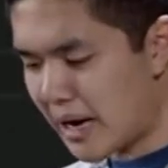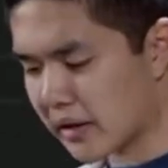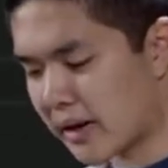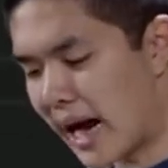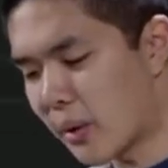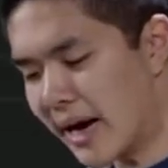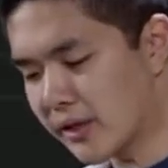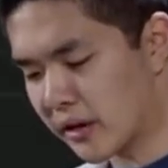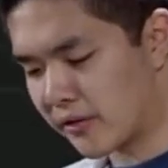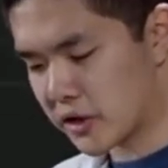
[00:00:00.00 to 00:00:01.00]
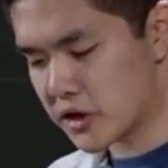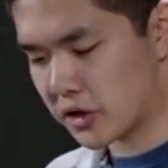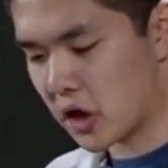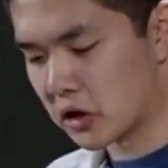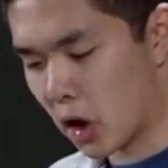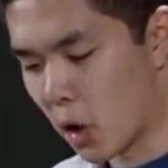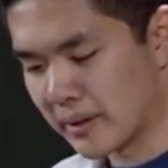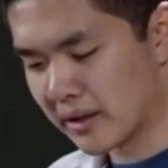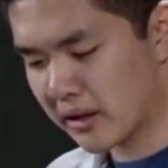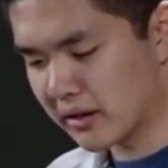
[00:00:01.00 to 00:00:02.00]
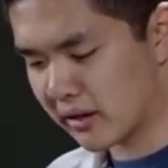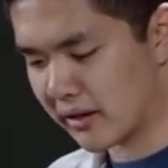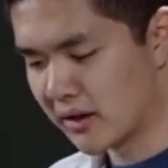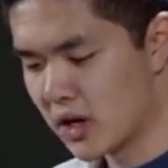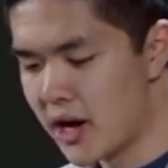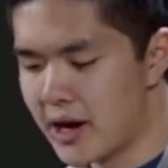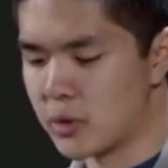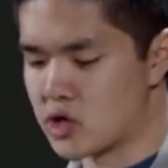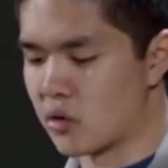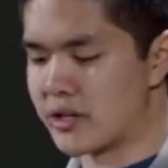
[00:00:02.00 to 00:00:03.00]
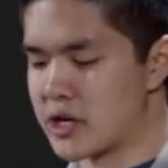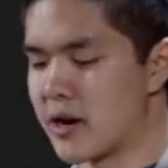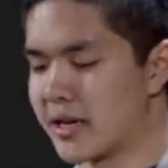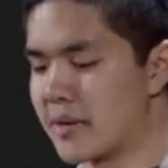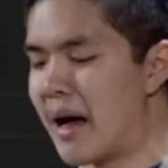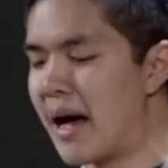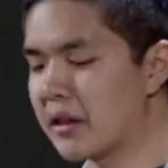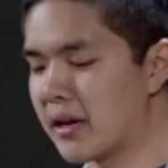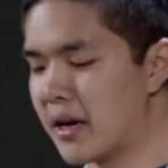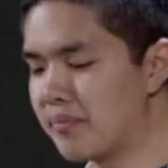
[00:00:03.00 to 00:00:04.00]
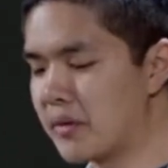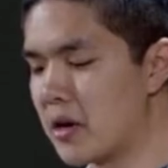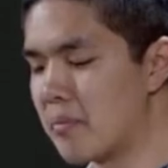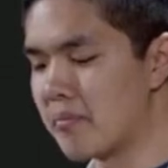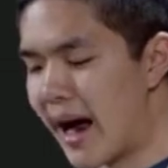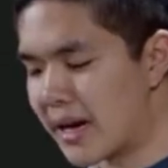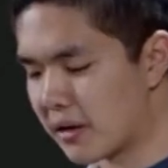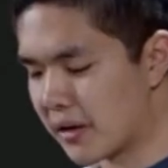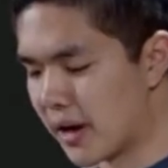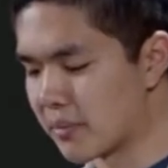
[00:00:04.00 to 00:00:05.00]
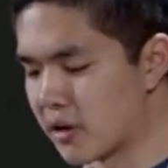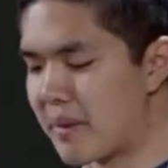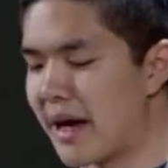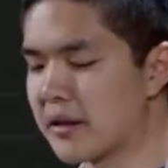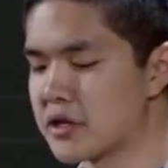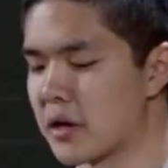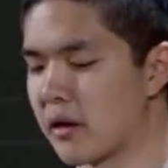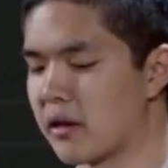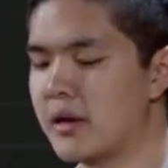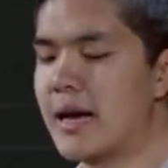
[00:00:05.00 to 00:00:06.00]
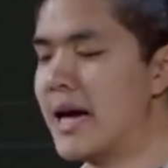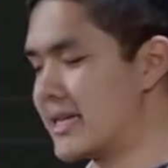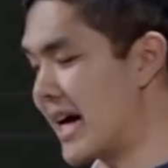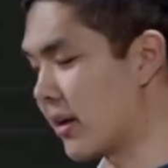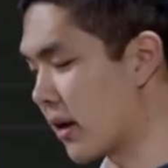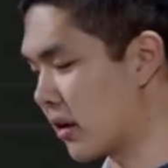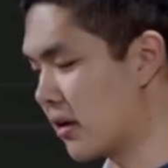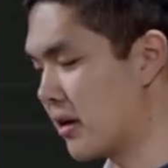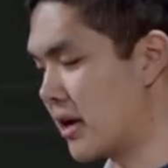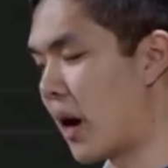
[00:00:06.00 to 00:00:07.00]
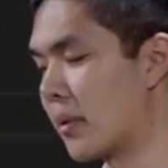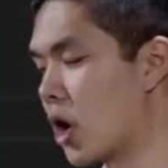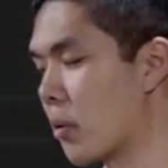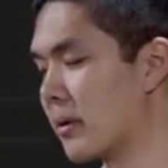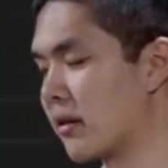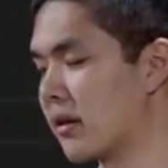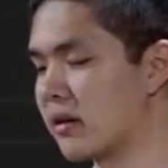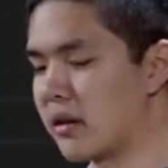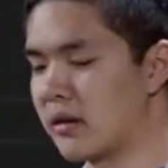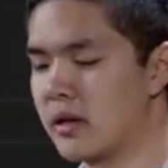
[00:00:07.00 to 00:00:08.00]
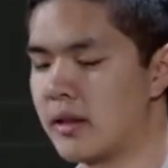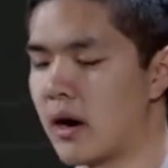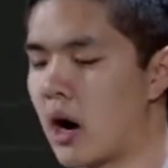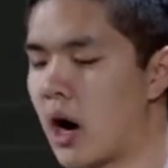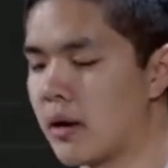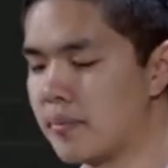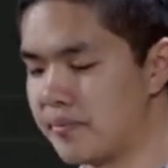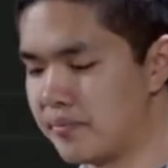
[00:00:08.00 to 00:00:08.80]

So now we have this function called open seats, which will return capacity minus the number of passengers and tell us how many open seats there are.